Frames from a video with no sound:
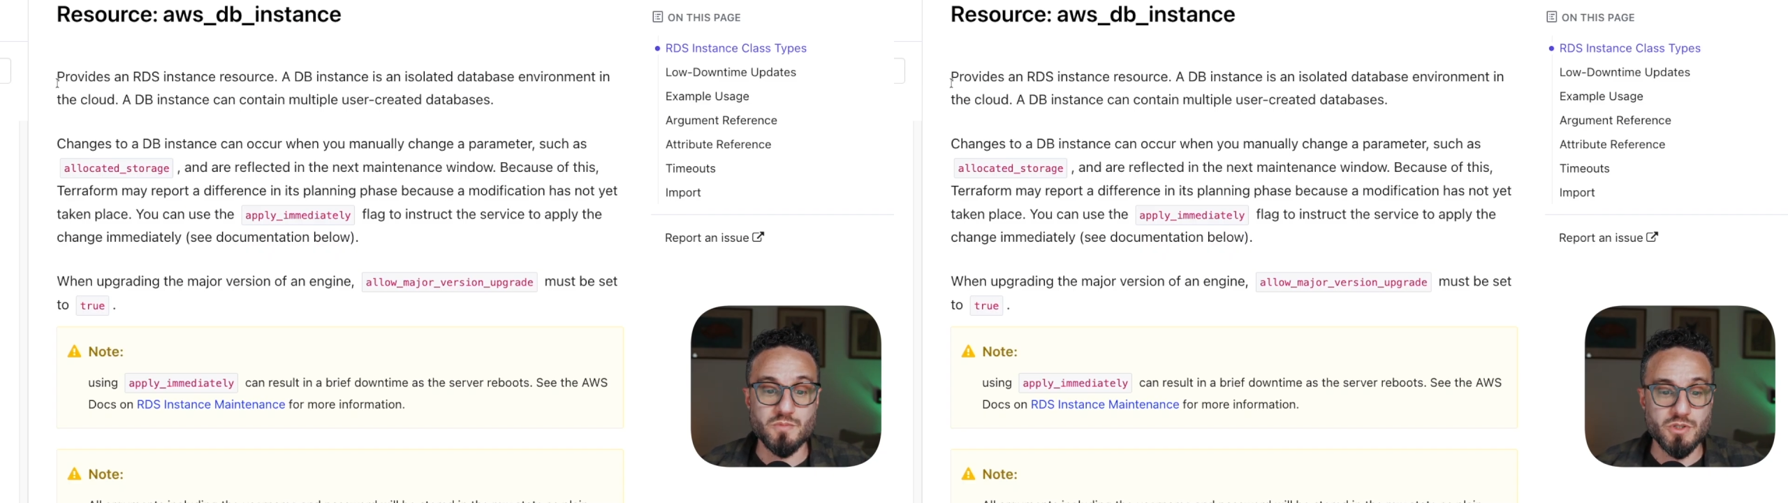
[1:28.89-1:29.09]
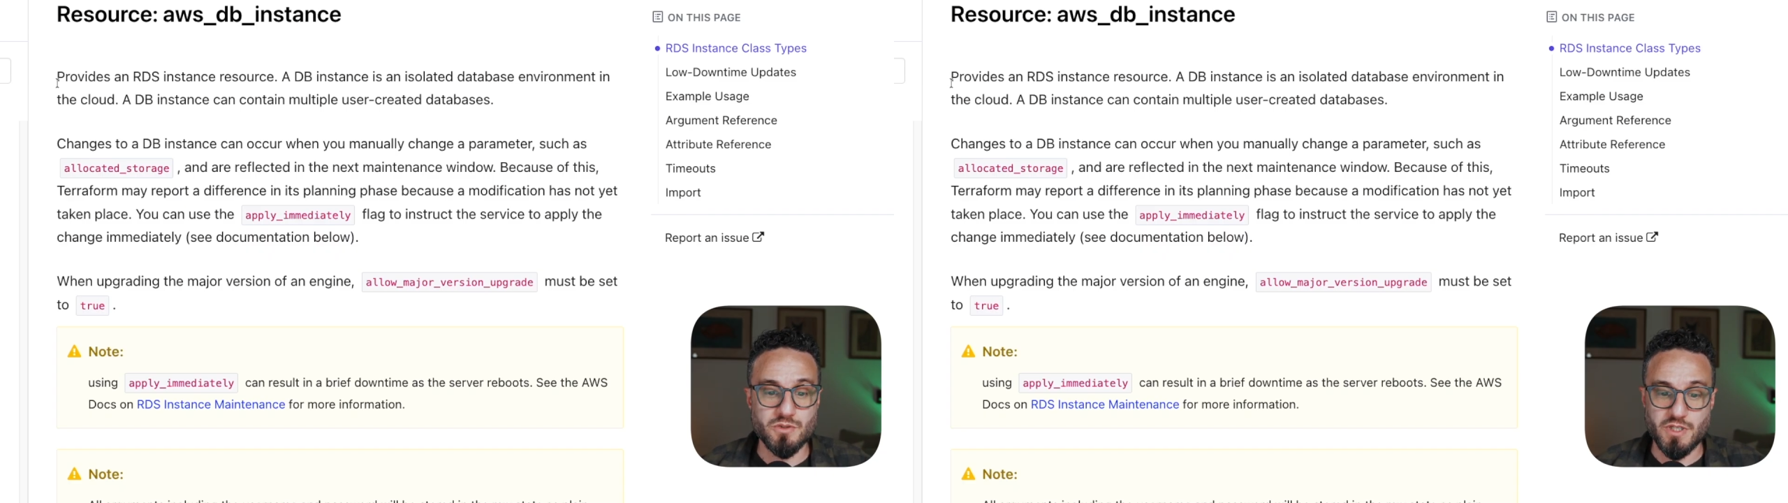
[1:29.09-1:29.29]

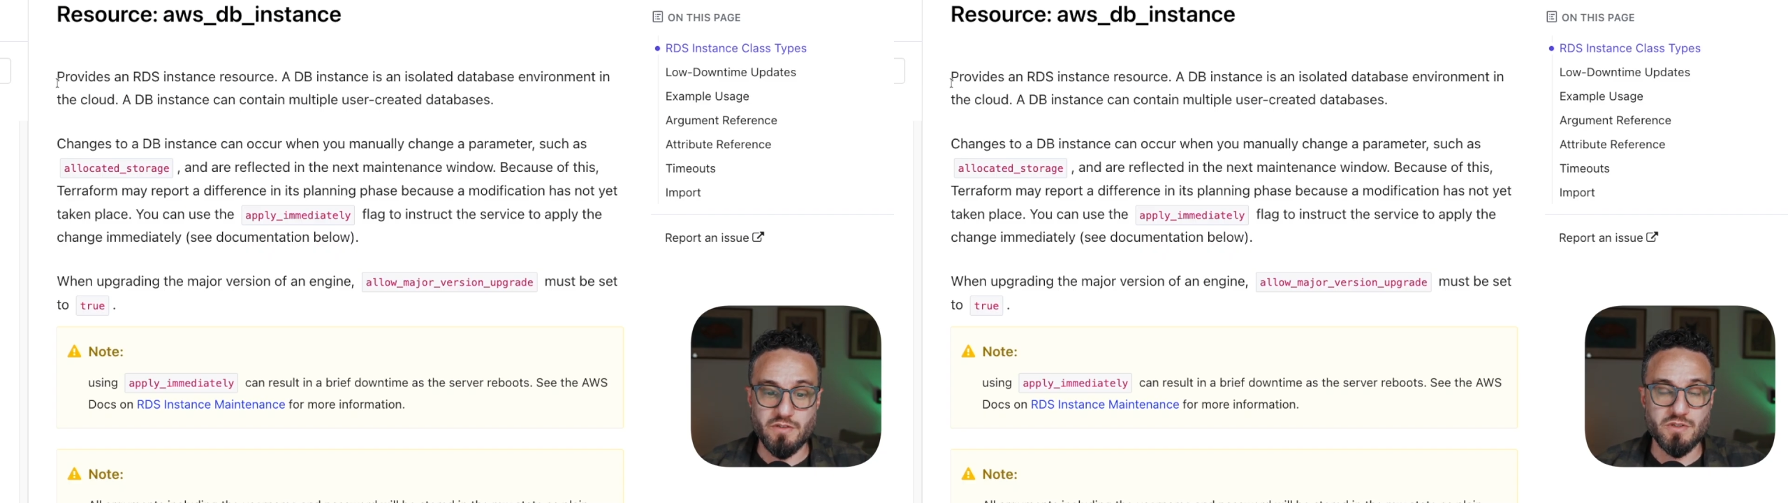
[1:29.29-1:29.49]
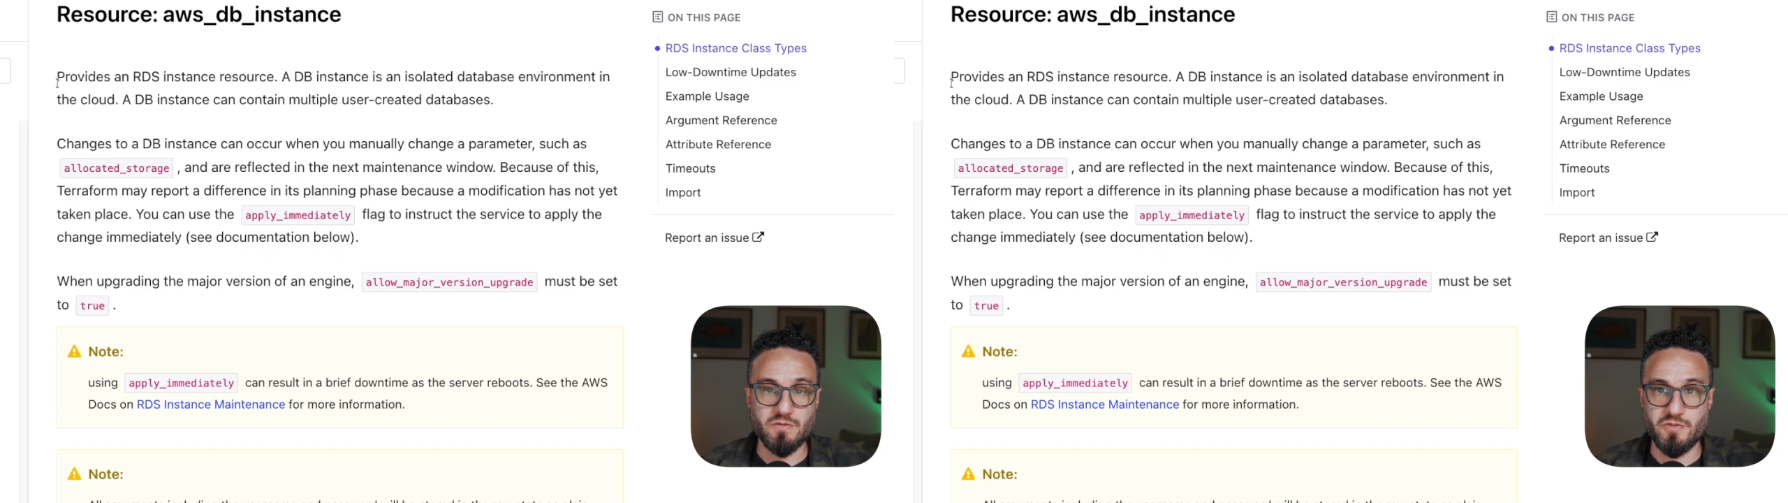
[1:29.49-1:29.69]
could
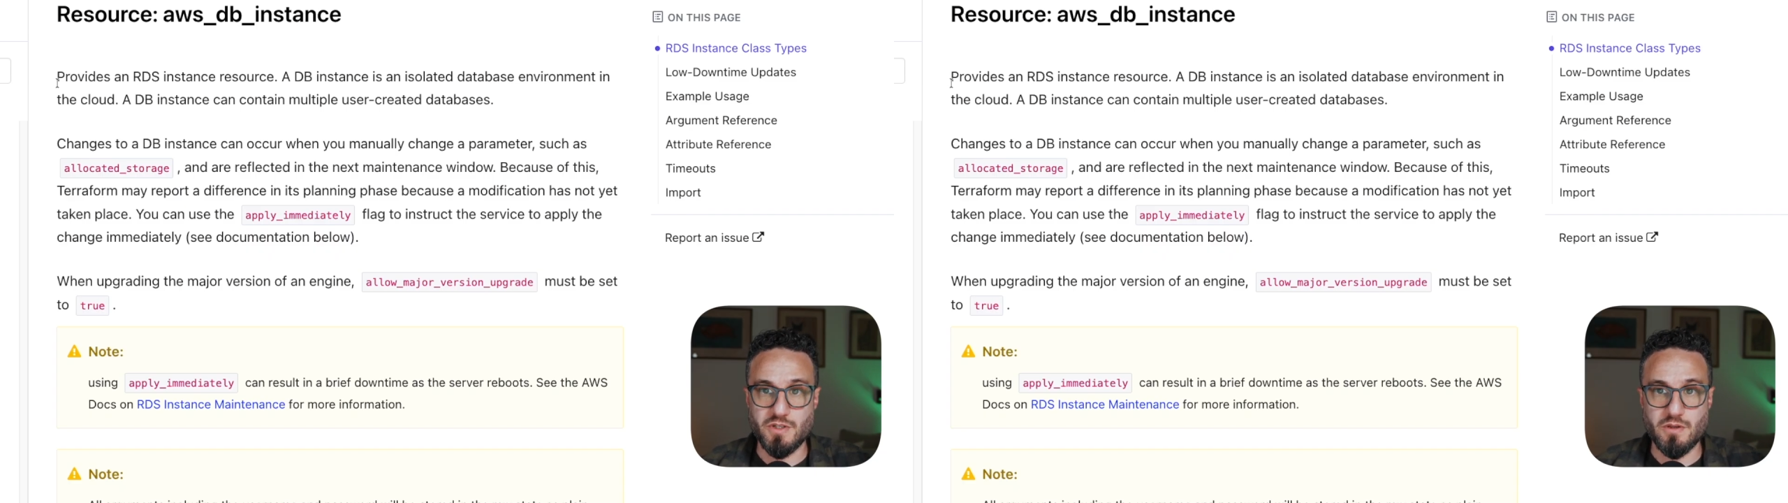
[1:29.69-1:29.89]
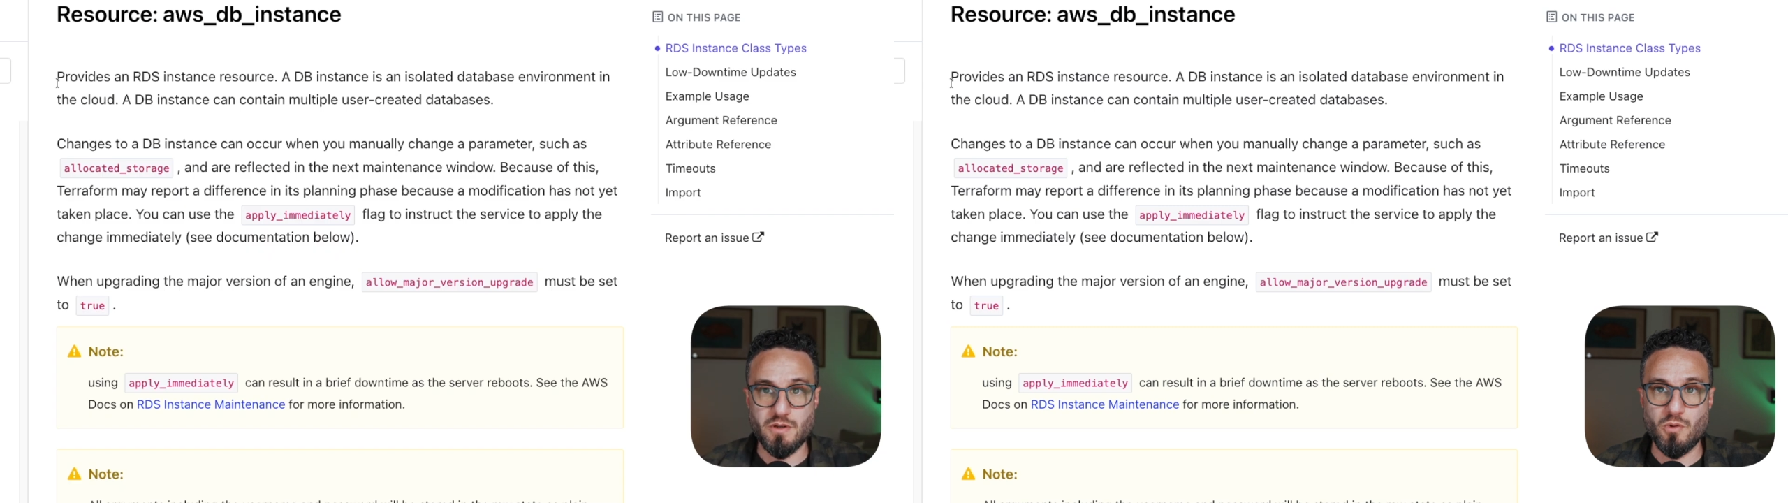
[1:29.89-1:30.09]
even
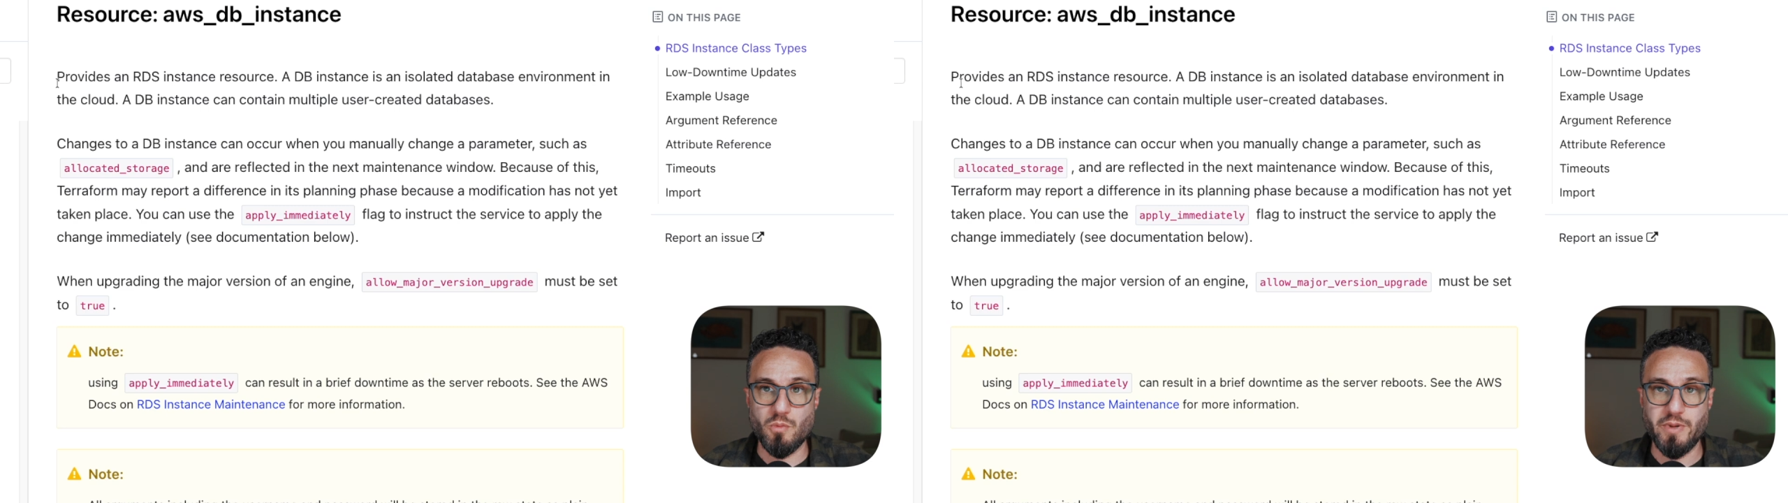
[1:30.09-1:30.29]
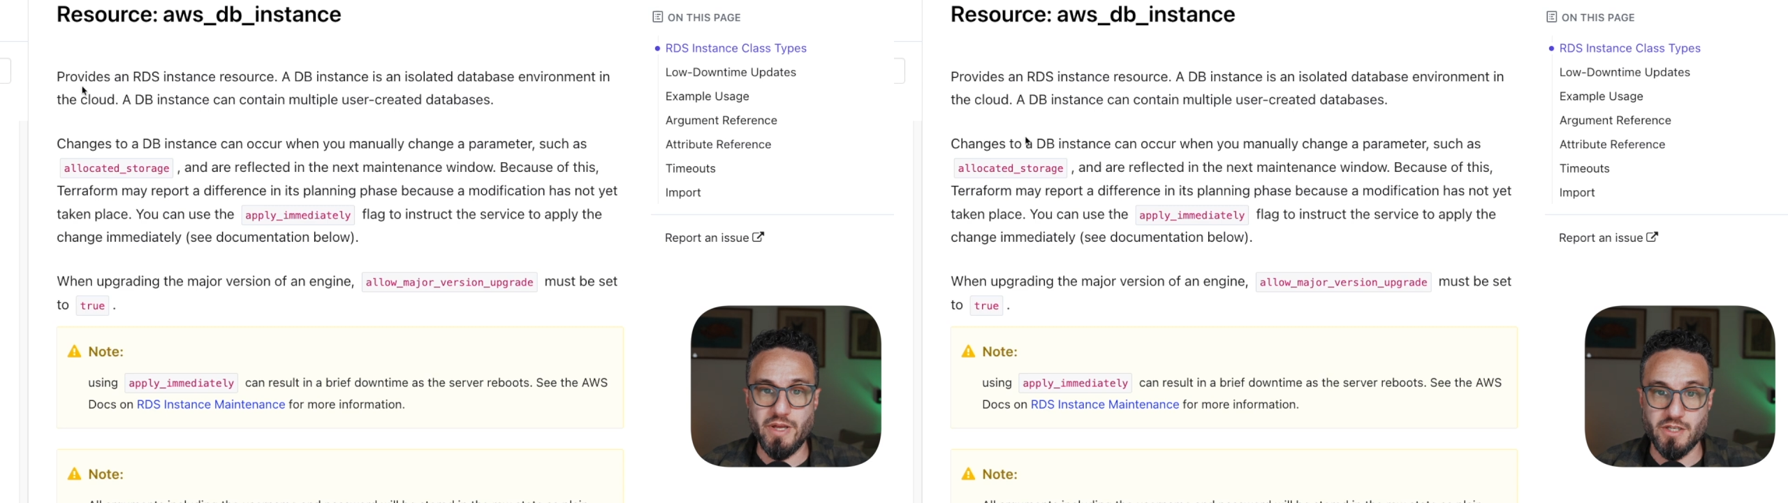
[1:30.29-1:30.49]
fit the whole
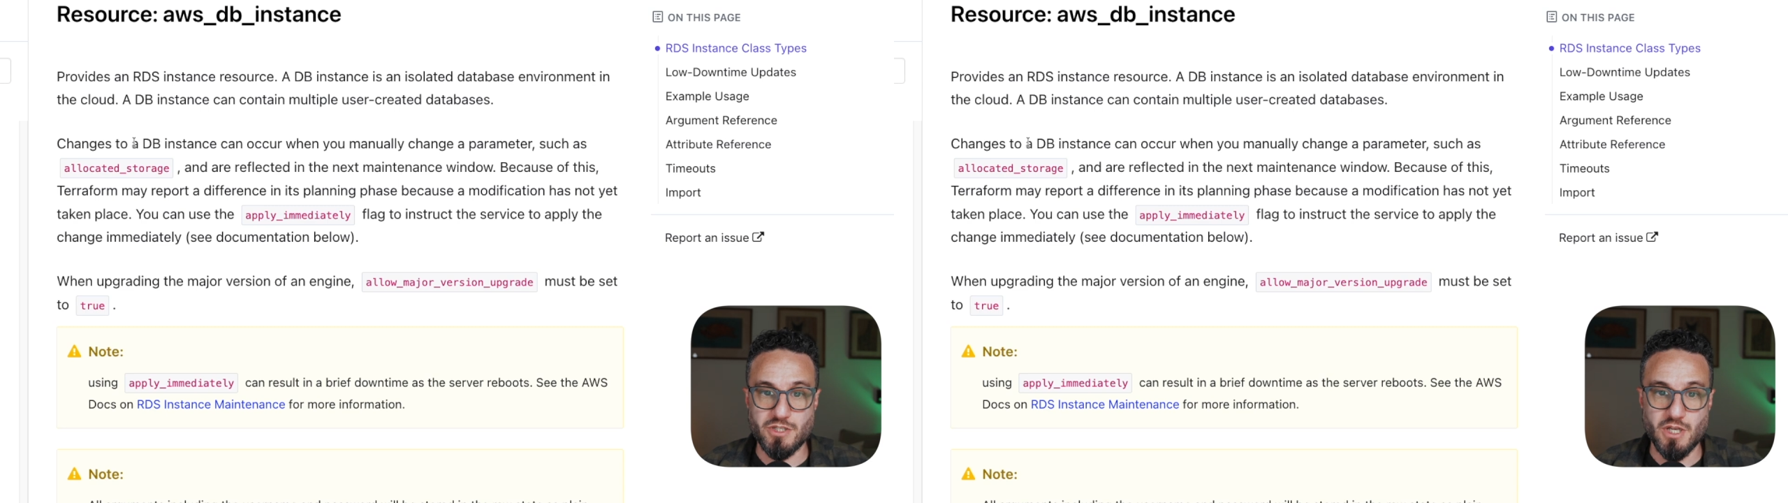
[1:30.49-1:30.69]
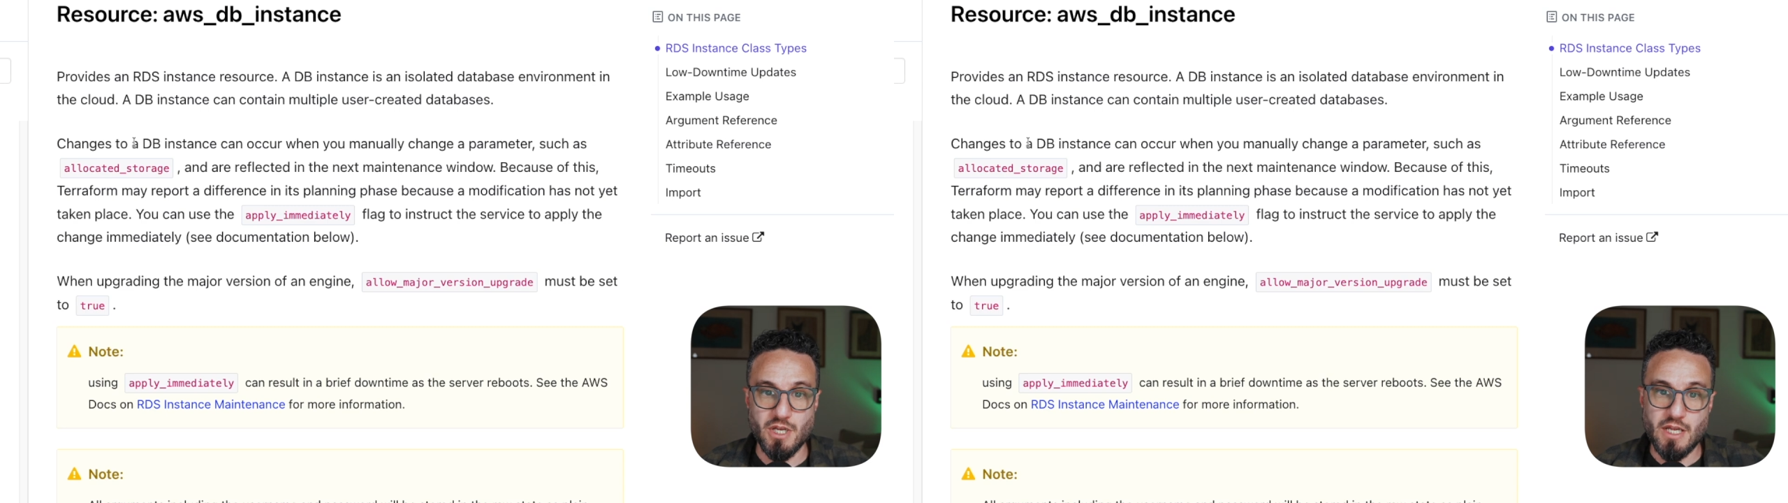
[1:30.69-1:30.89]
page.